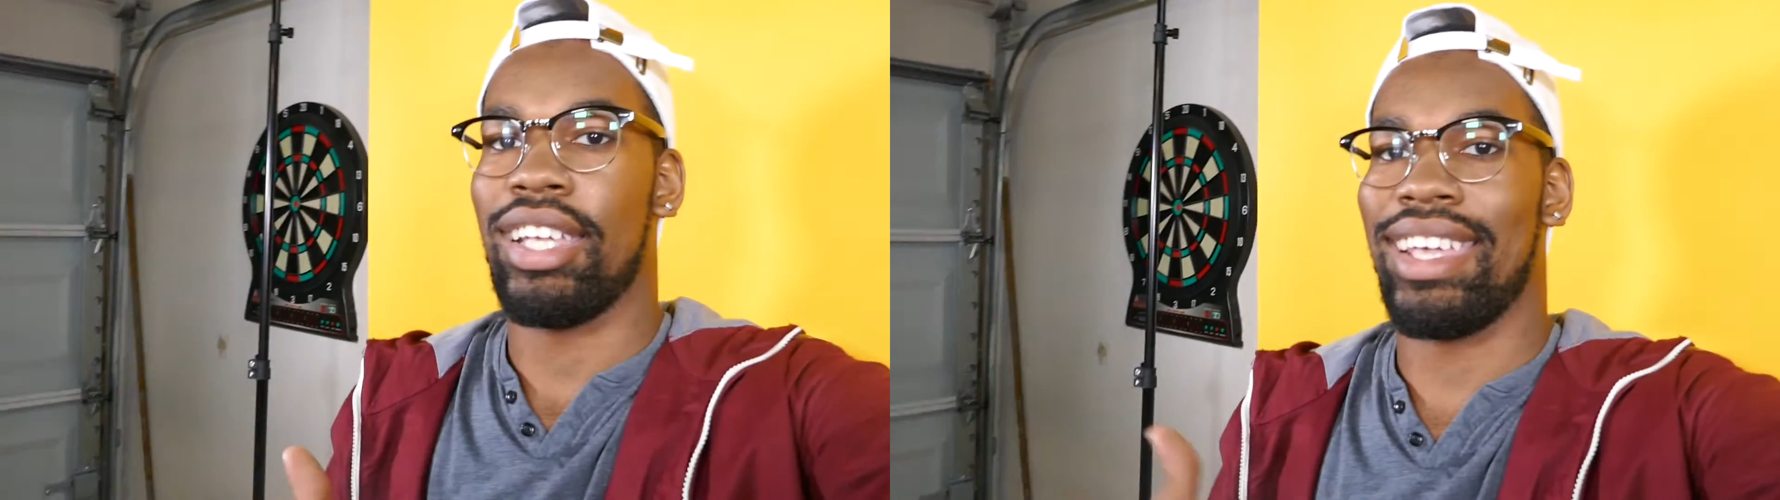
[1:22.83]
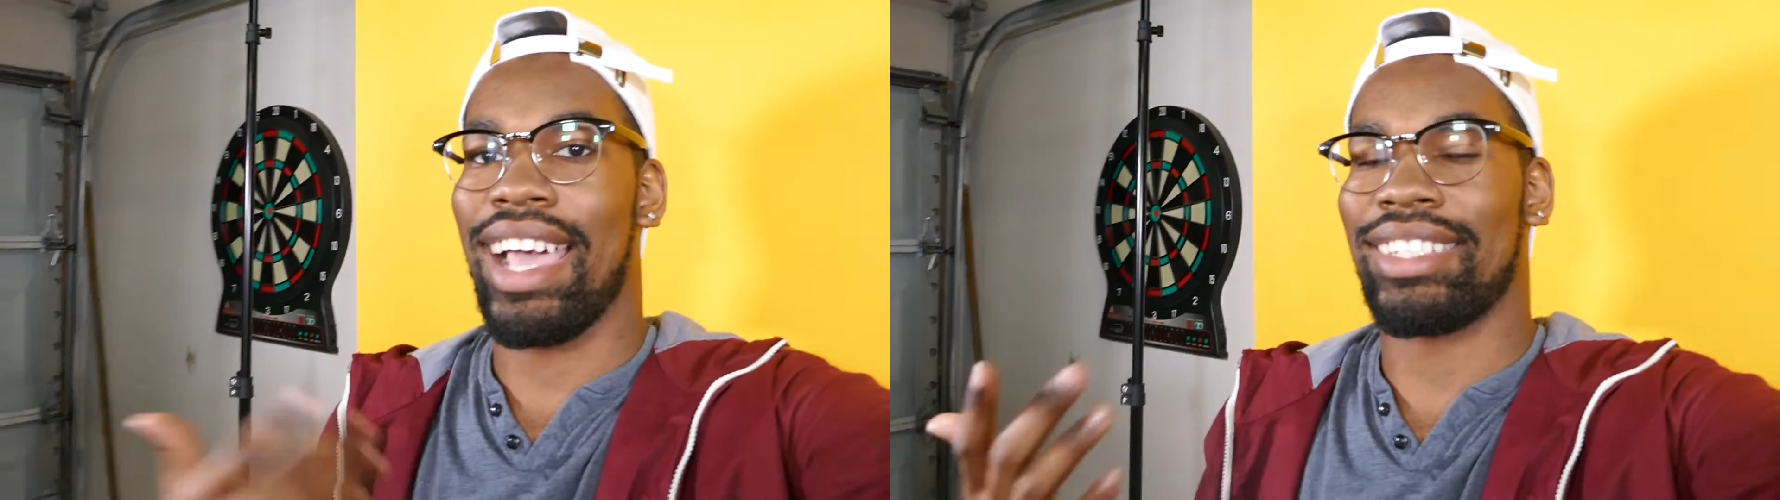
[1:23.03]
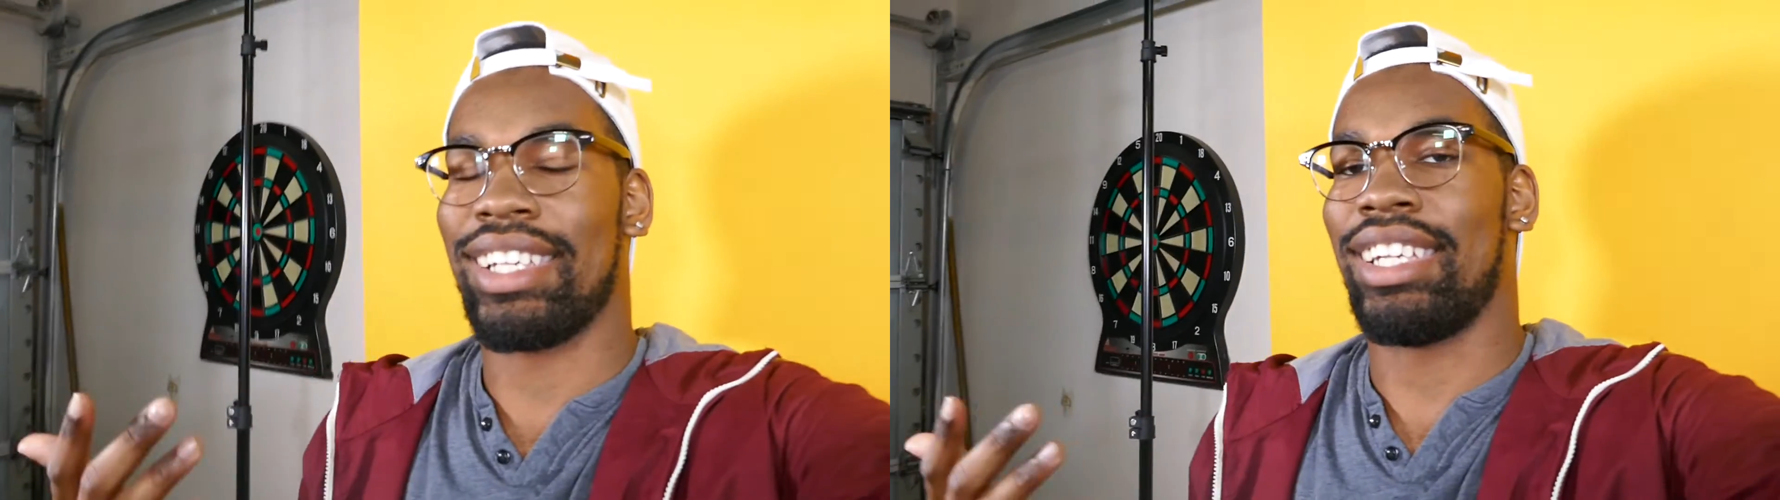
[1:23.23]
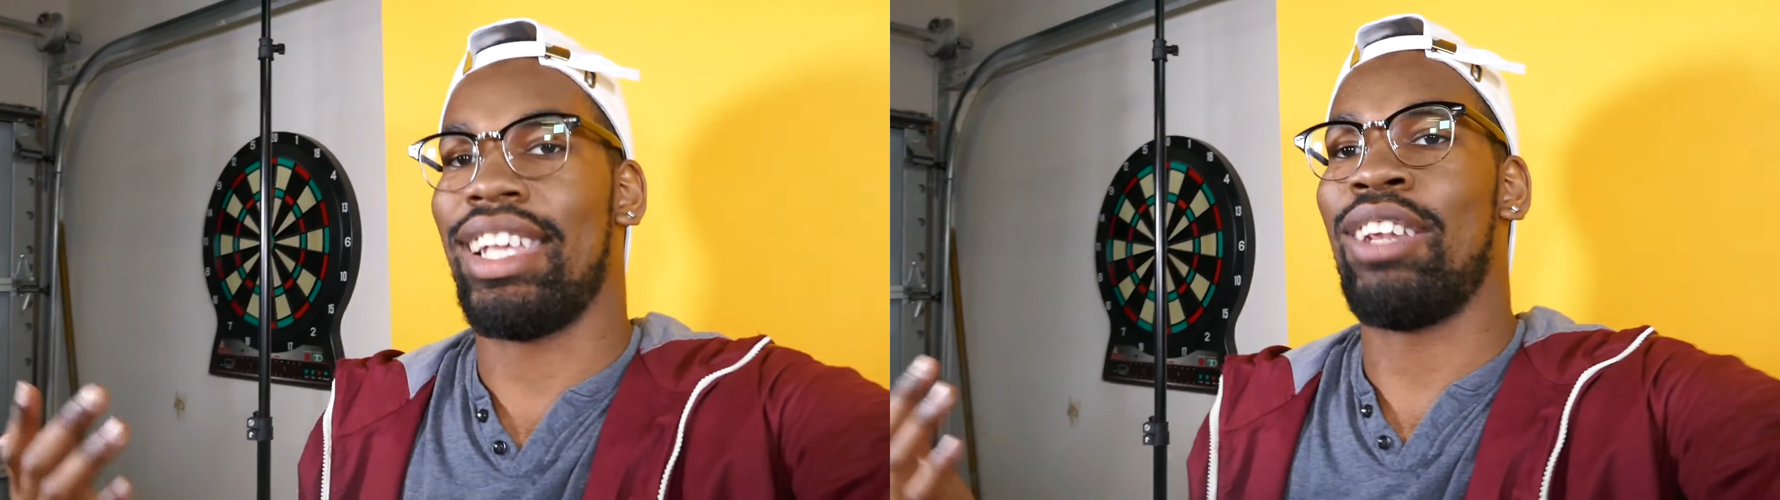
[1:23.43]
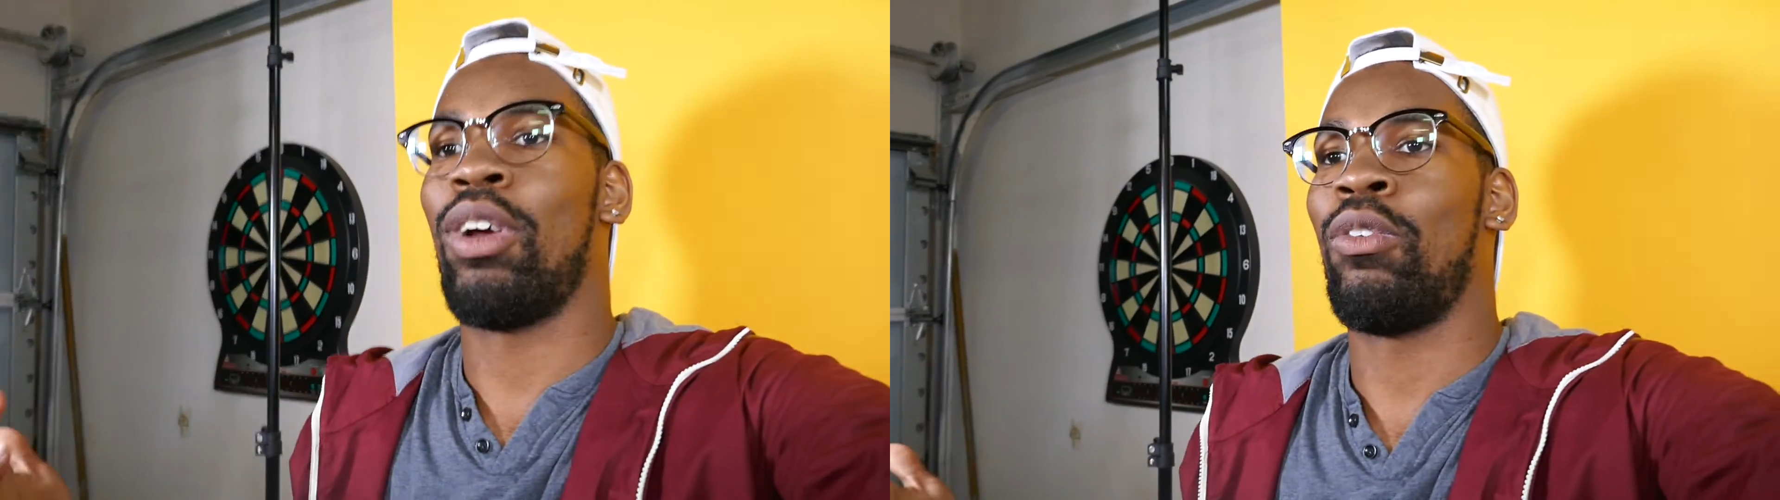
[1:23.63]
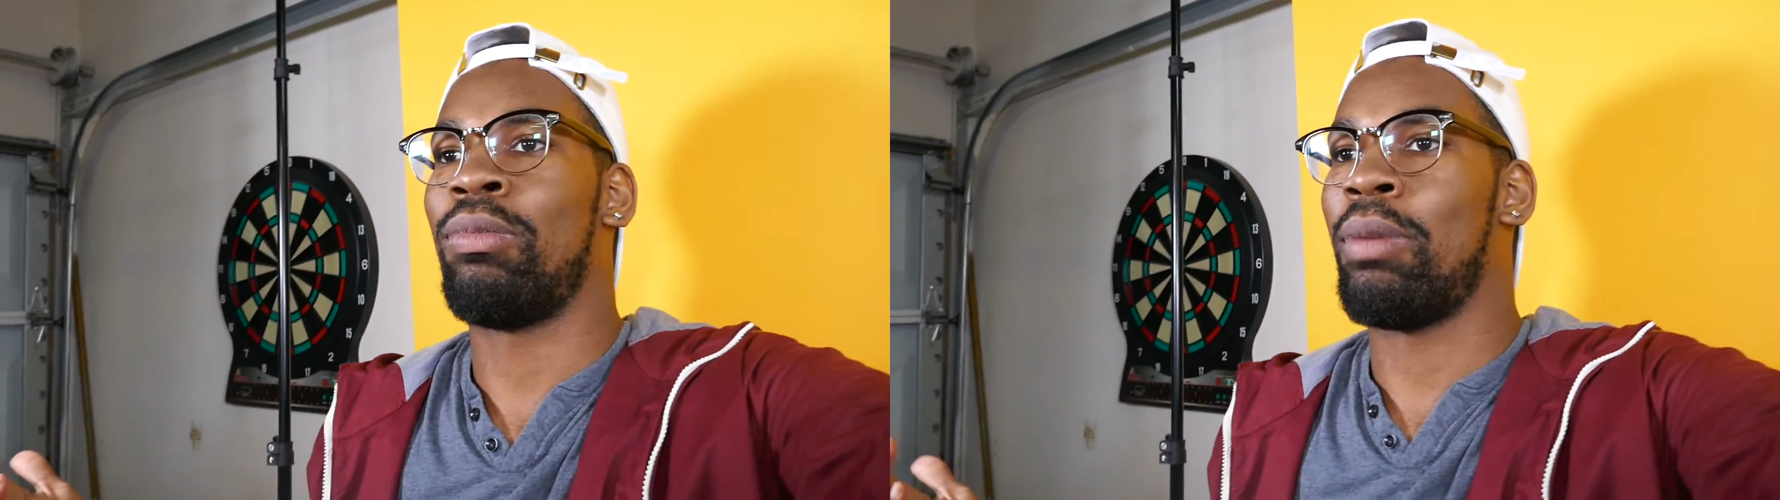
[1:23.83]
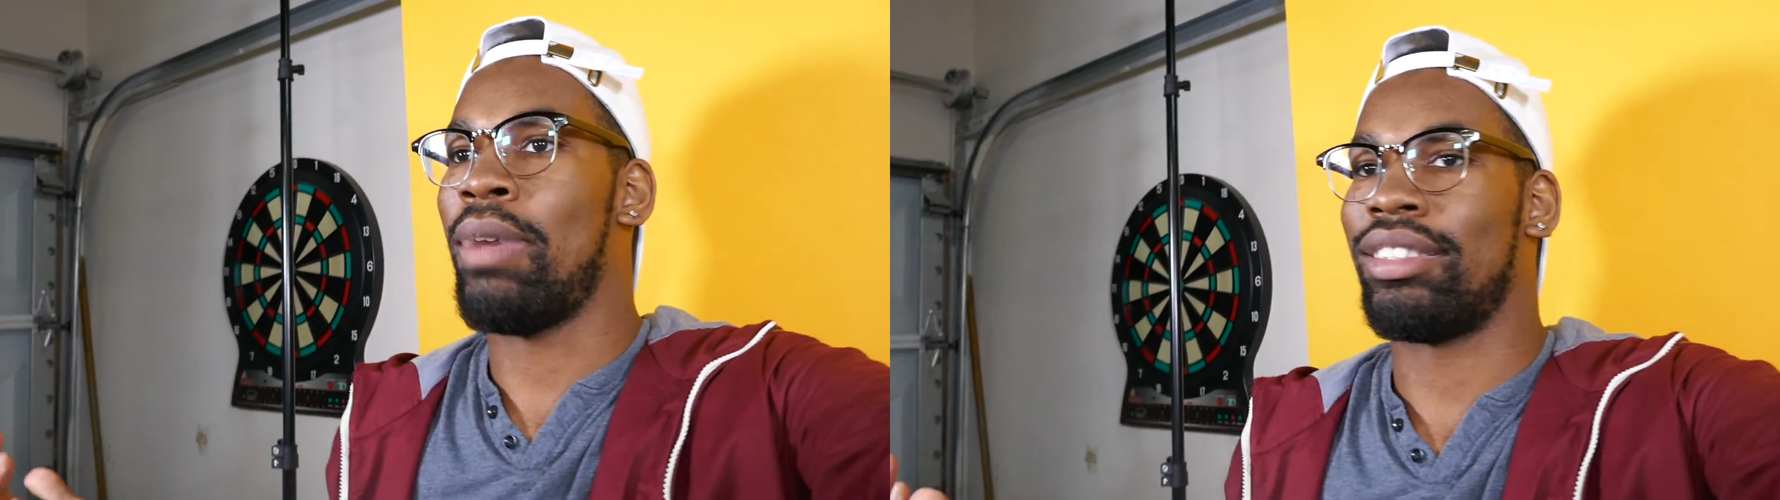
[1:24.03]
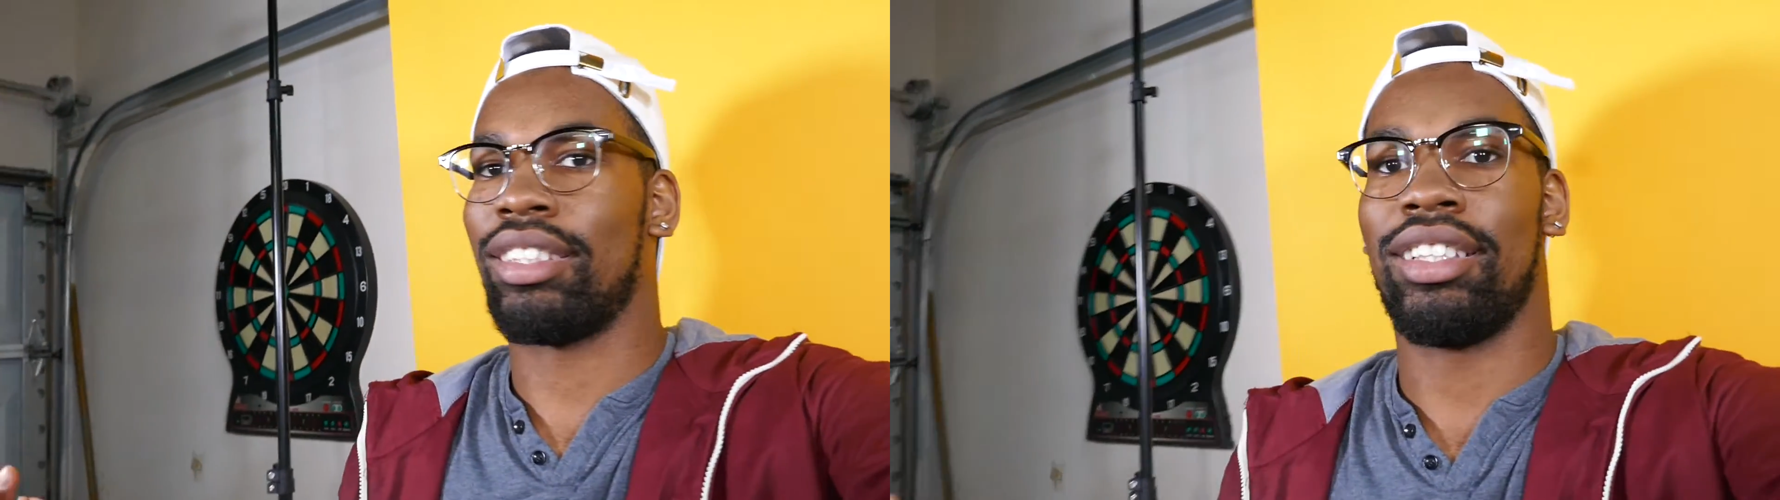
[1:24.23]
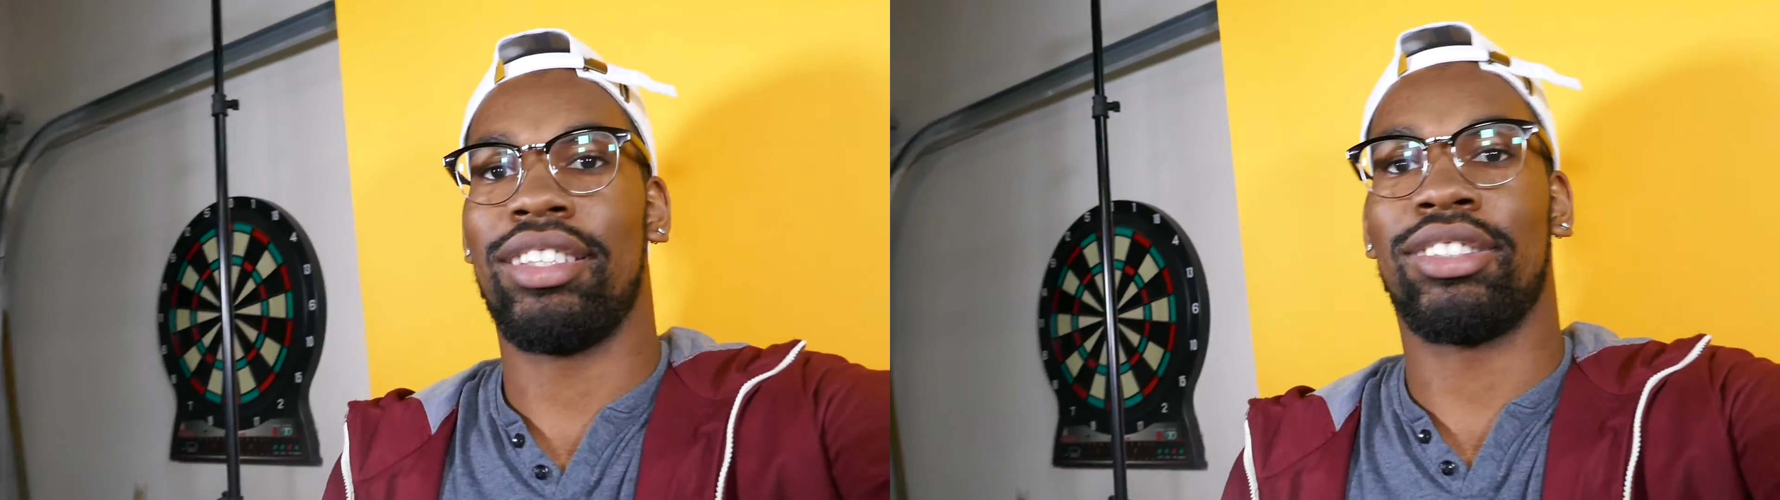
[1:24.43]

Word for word: and I can take it anywhere with me basically.